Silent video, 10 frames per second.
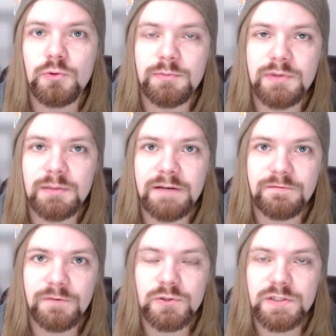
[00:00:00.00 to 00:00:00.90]
be my
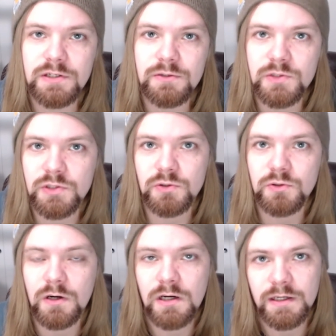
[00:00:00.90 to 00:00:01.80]
first go-to
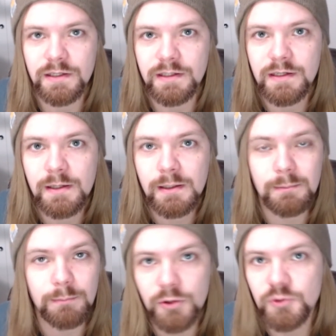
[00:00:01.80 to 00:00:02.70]
on
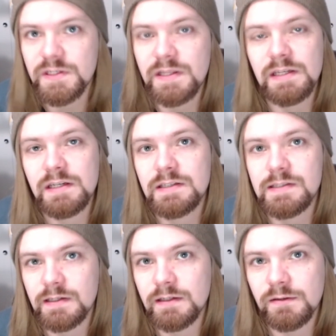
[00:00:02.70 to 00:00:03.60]
most things
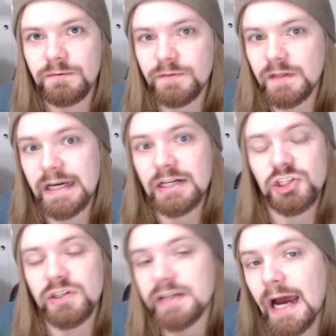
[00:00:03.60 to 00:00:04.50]
if they
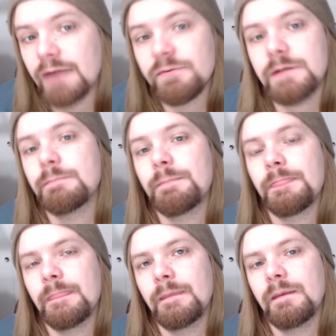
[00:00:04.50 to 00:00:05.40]
actually have it.
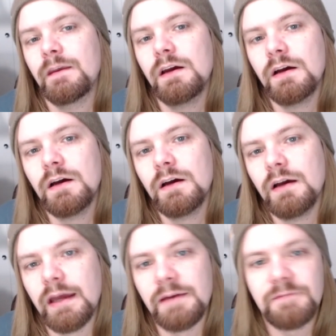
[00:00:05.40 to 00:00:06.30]

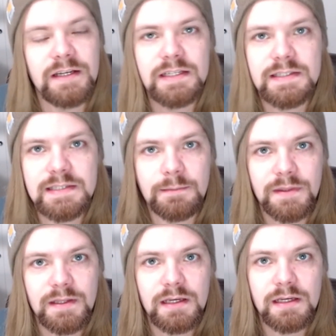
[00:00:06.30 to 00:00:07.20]
If I need
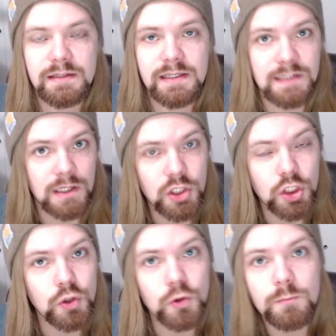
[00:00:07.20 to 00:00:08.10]
something that's a
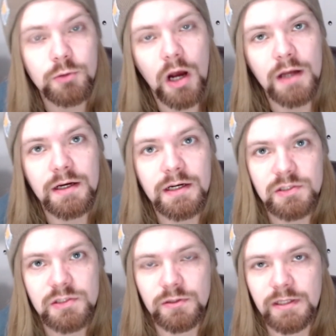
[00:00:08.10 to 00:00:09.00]
new product
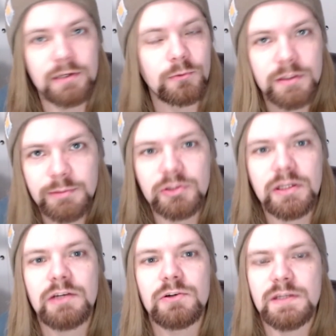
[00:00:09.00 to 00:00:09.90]
or like a rebuild
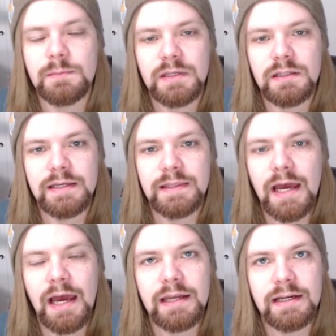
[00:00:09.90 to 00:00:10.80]
kit or something like
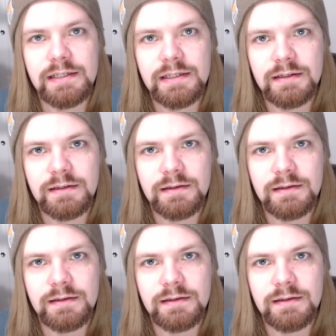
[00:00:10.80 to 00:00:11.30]
that, and I need it,